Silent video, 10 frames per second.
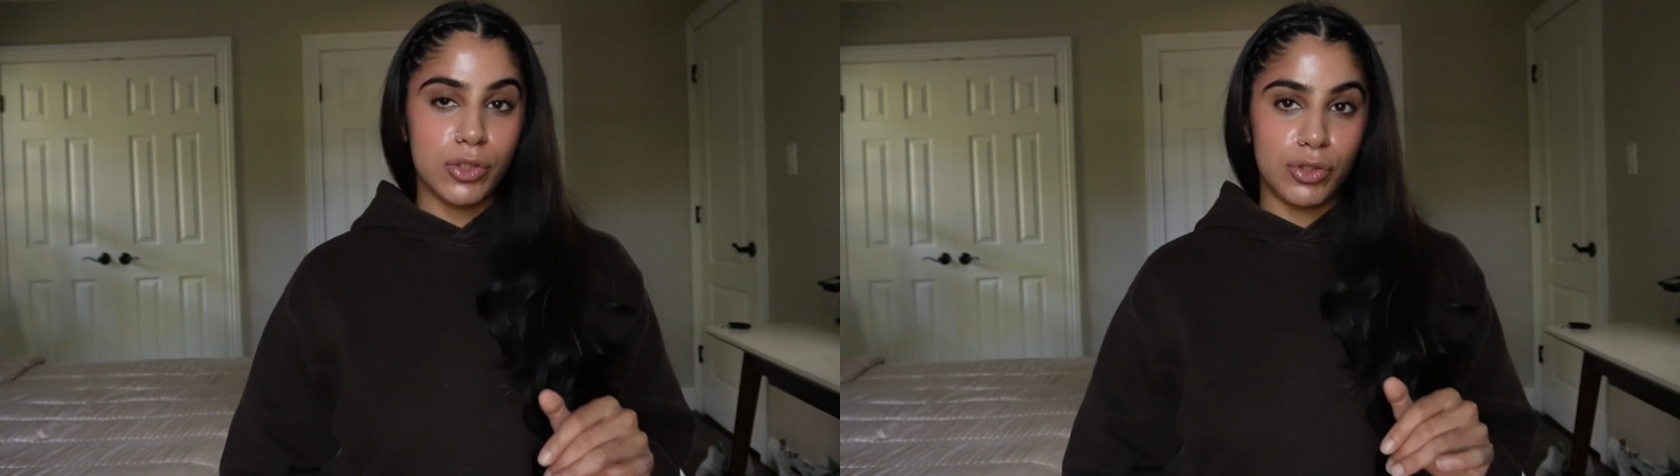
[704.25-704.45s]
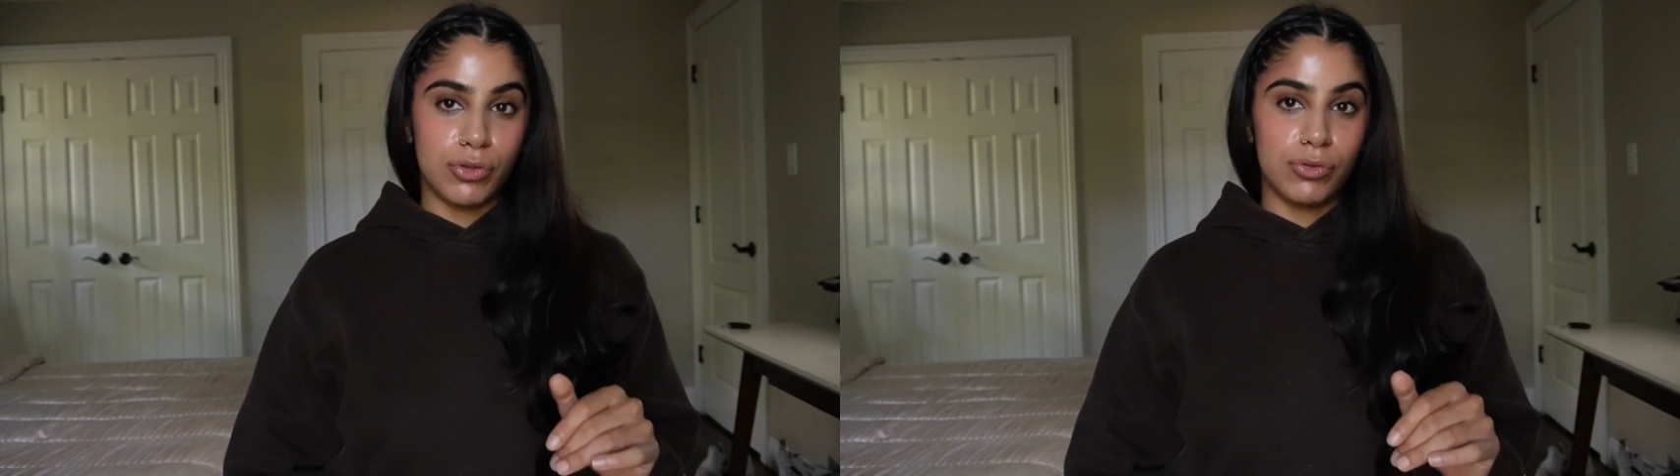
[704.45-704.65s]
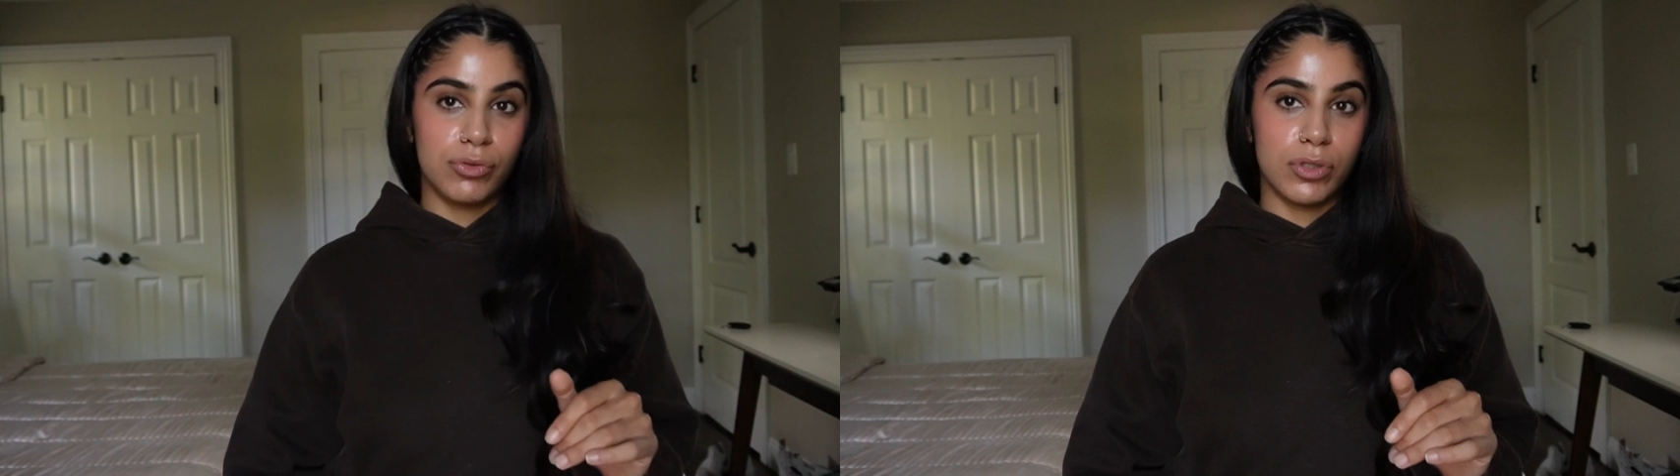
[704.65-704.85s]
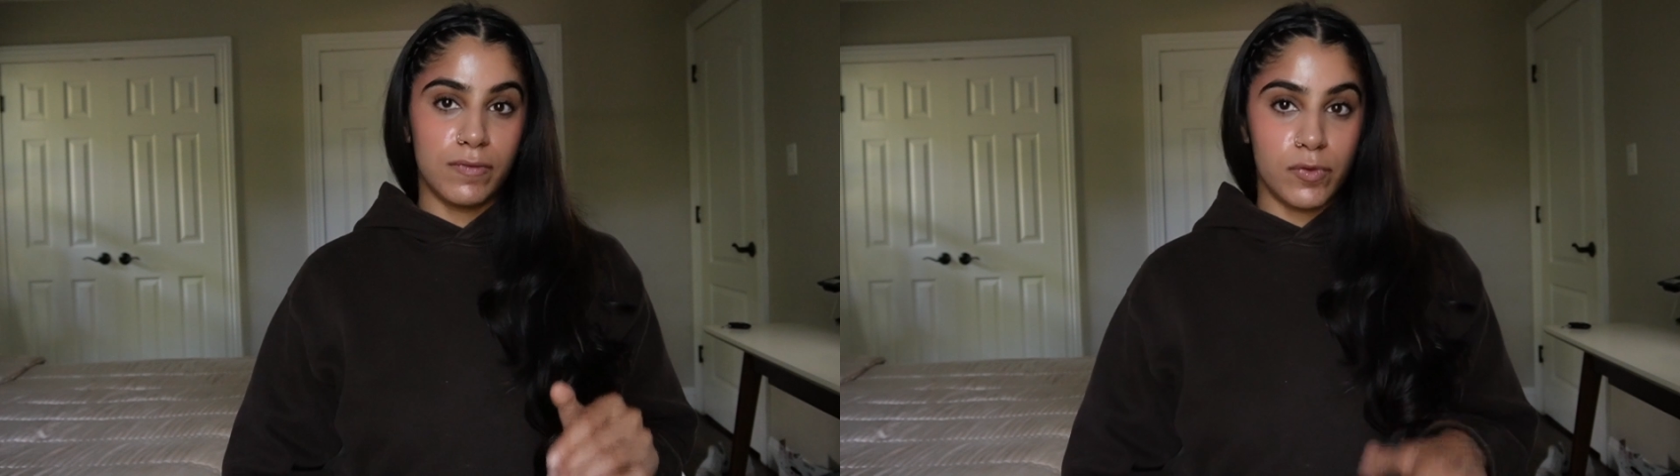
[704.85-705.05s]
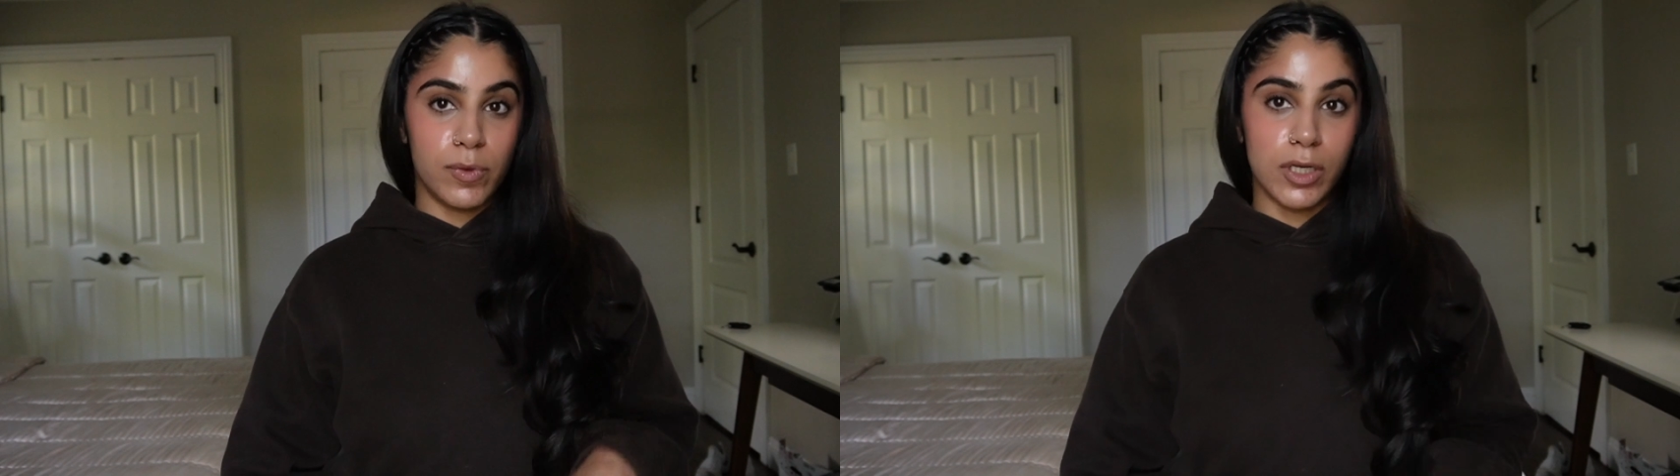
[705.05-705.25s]
June
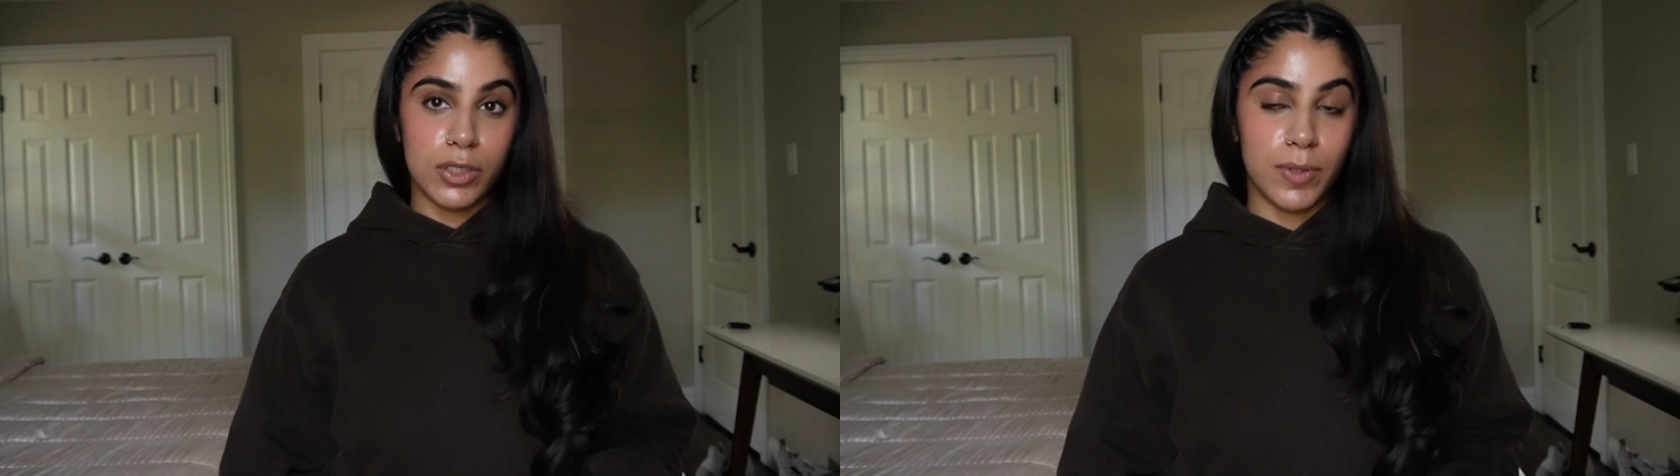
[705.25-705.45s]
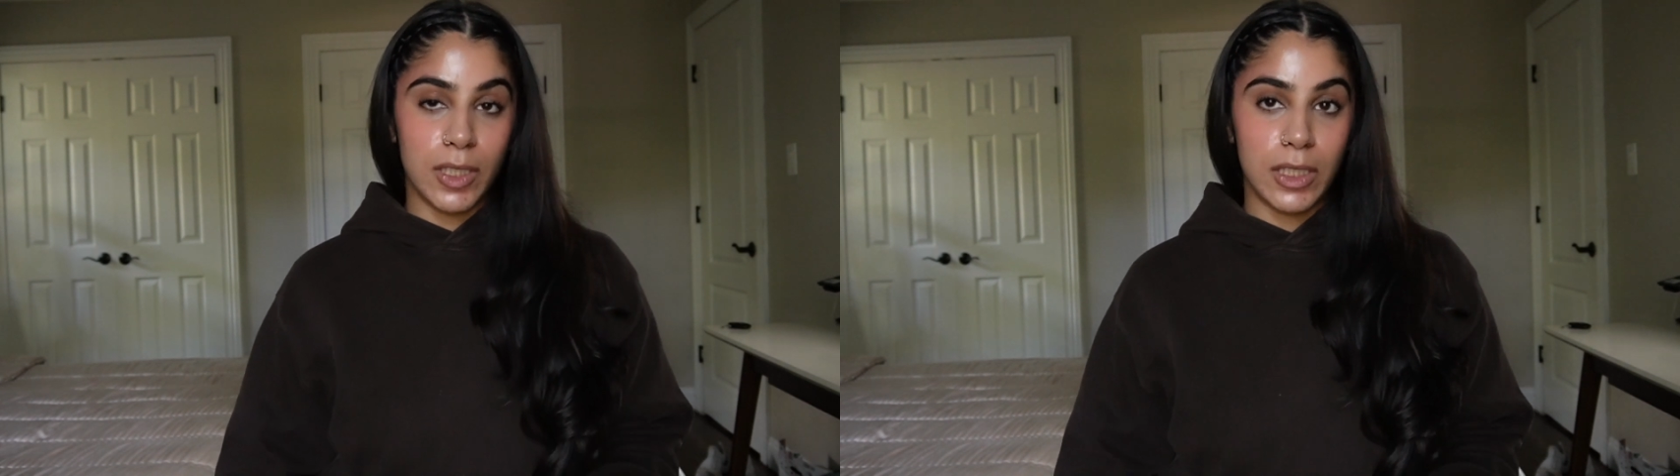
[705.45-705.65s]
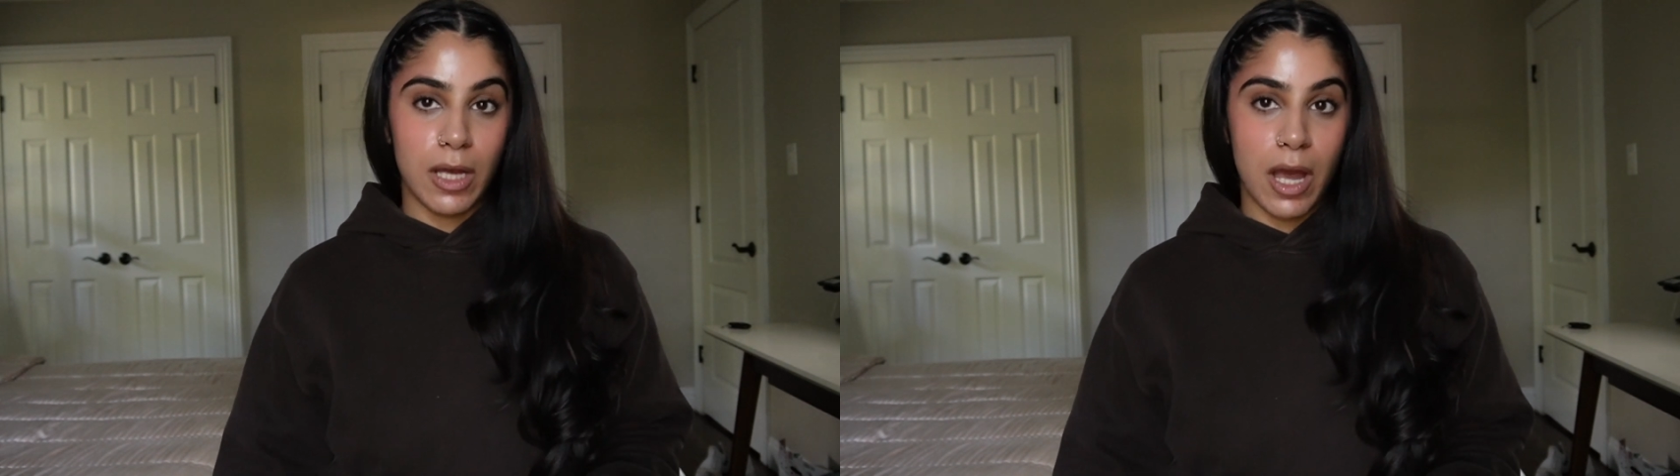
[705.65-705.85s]
of 2020,